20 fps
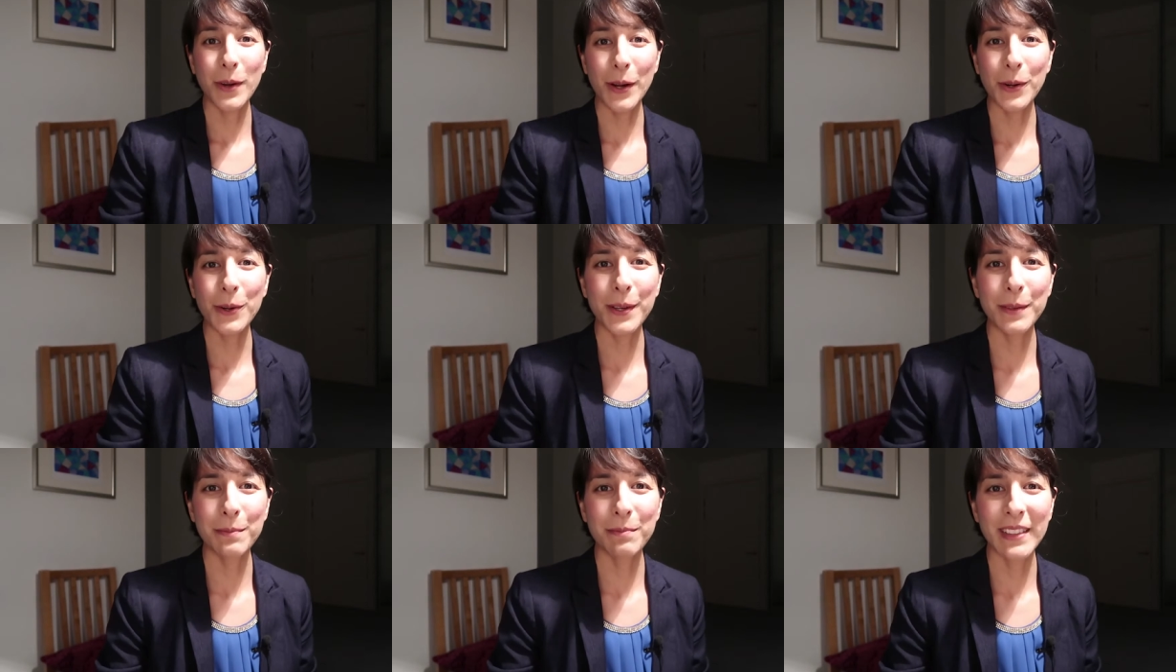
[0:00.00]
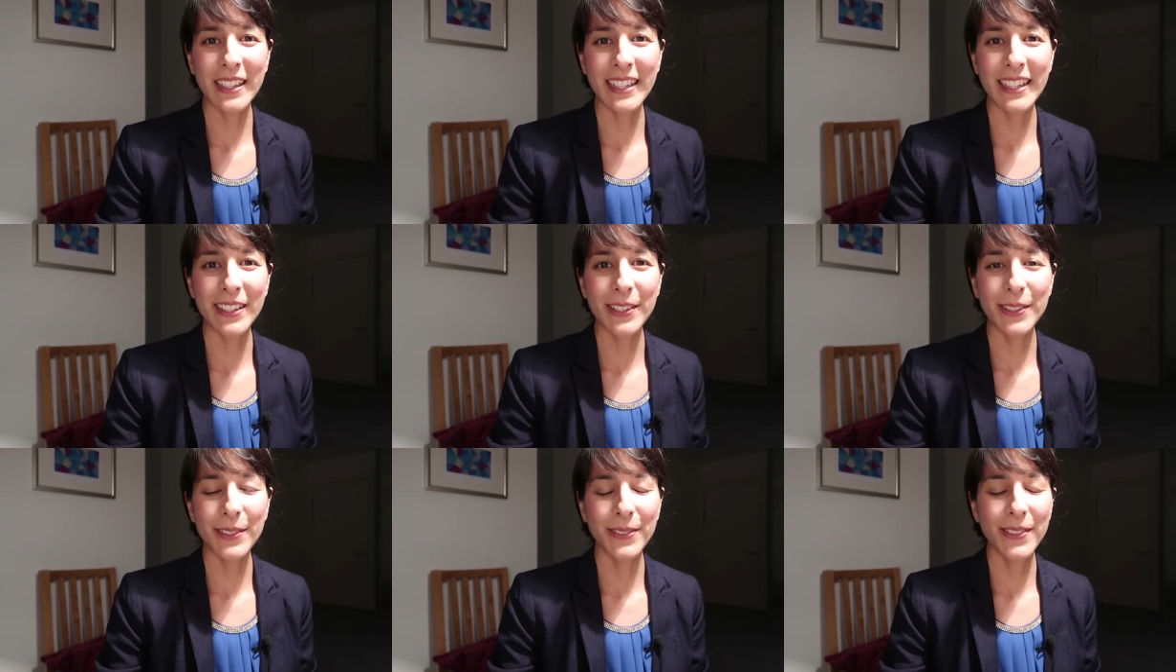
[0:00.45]
Welcome,
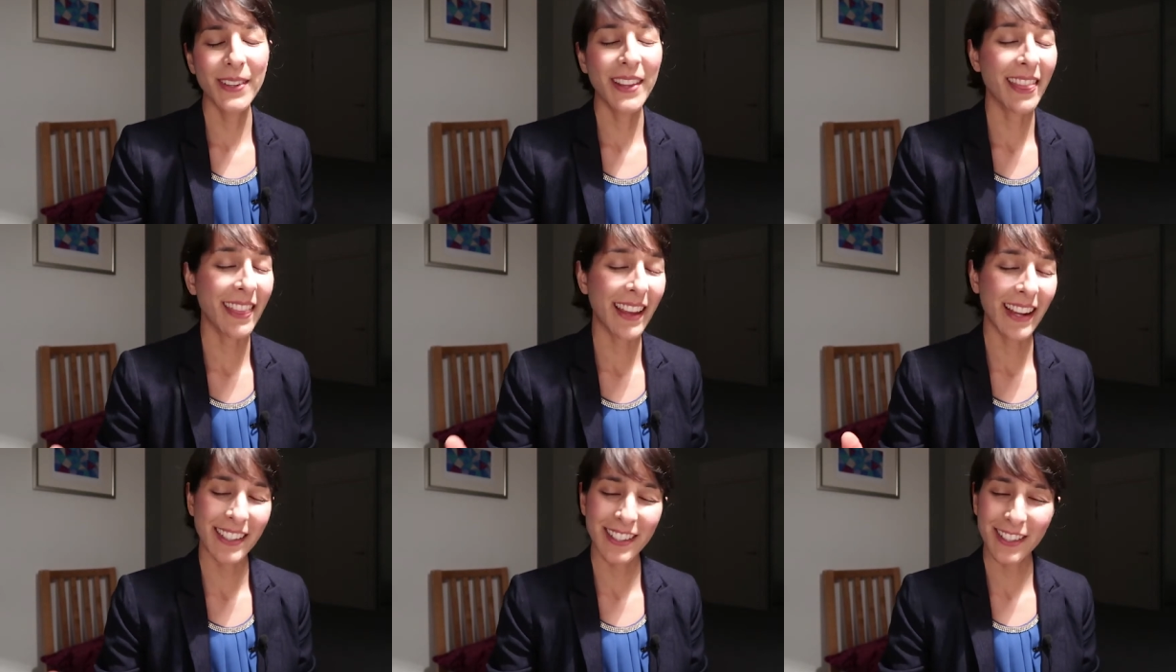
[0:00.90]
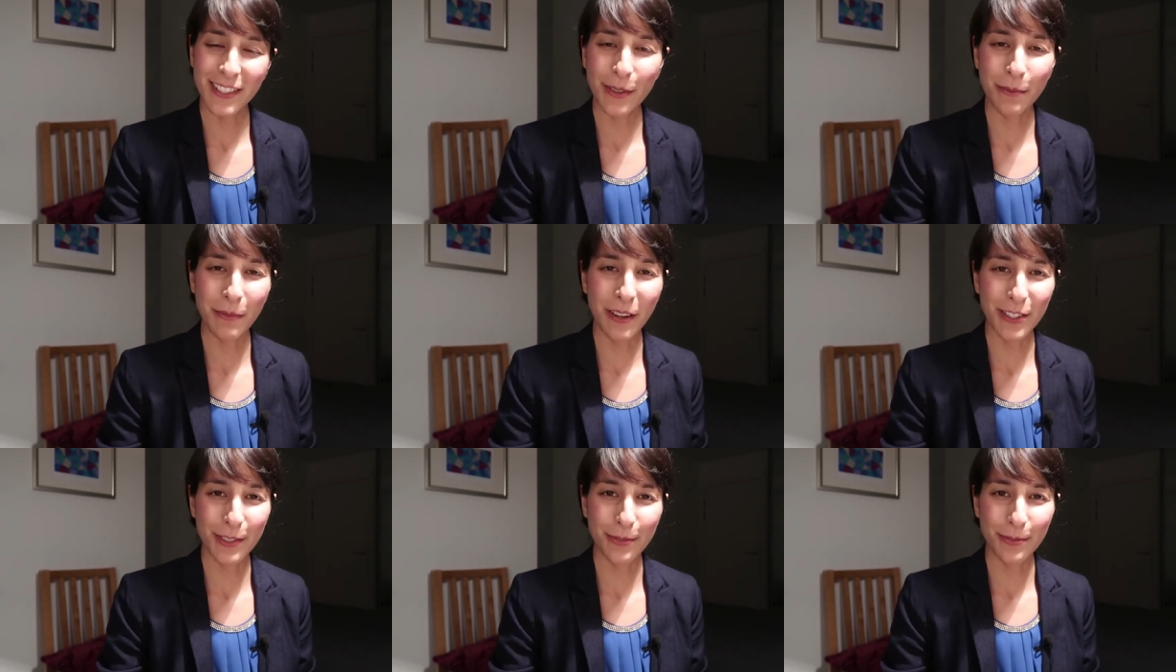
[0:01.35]
Leo. Thanks so
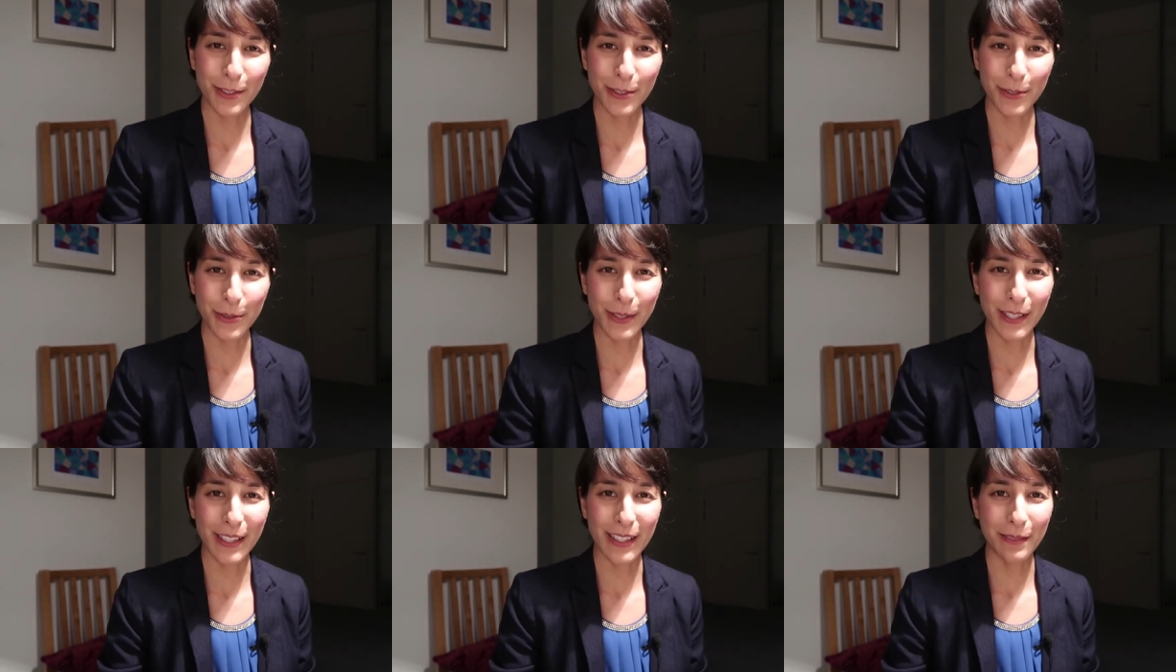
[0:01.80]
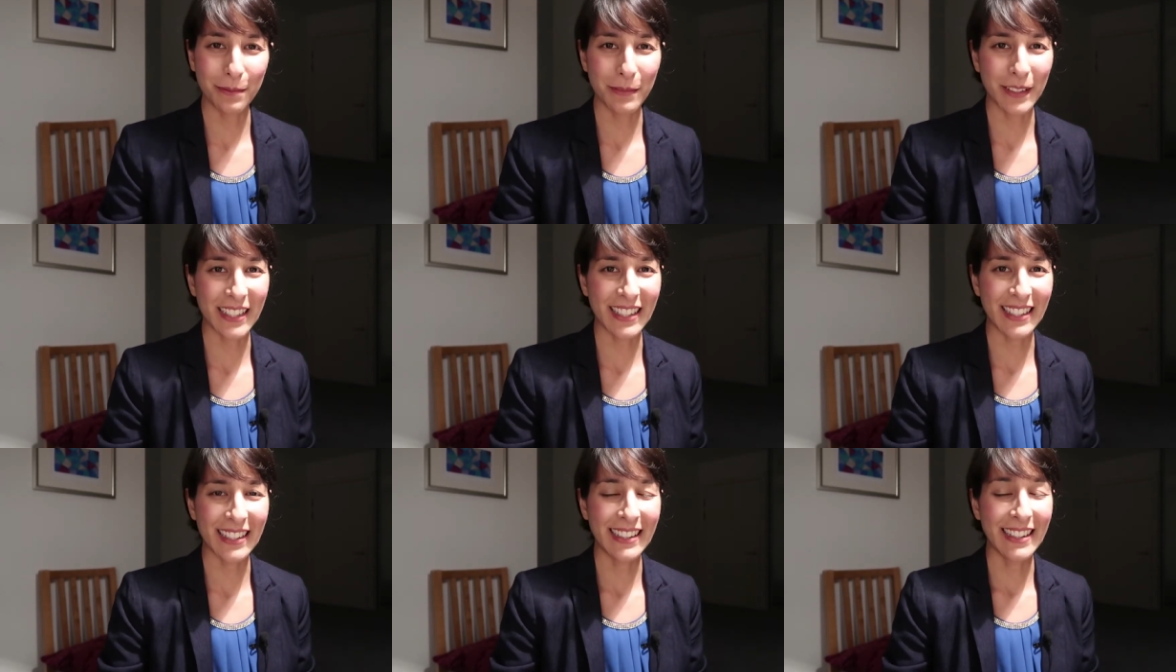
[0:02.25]
much for joining
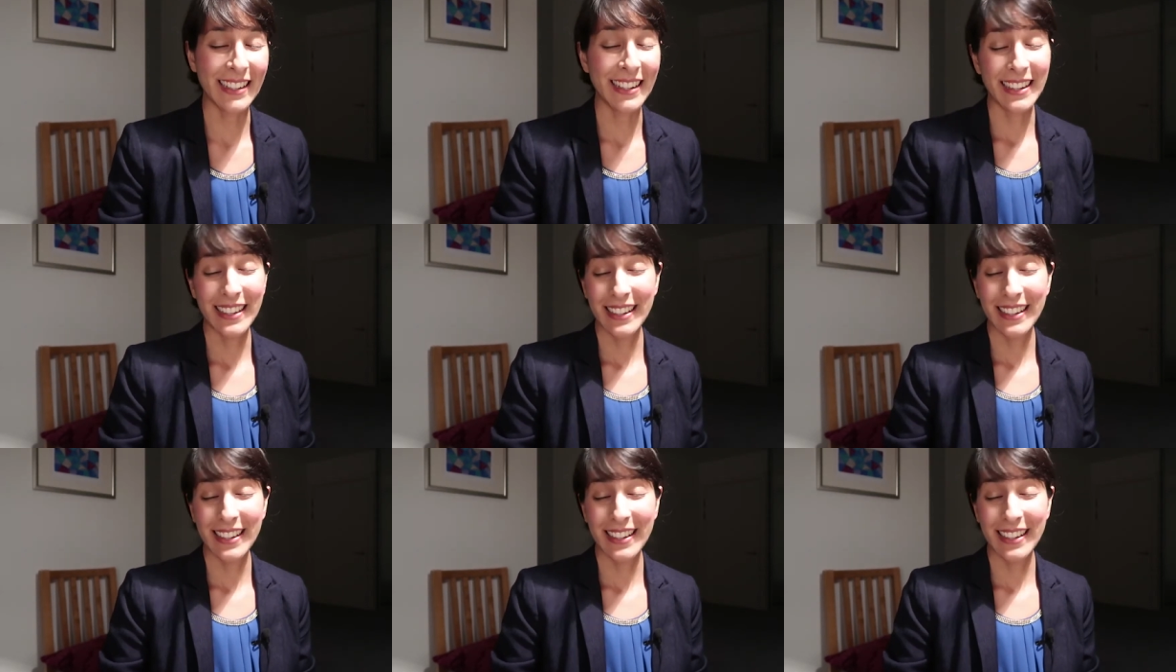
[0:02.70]
me.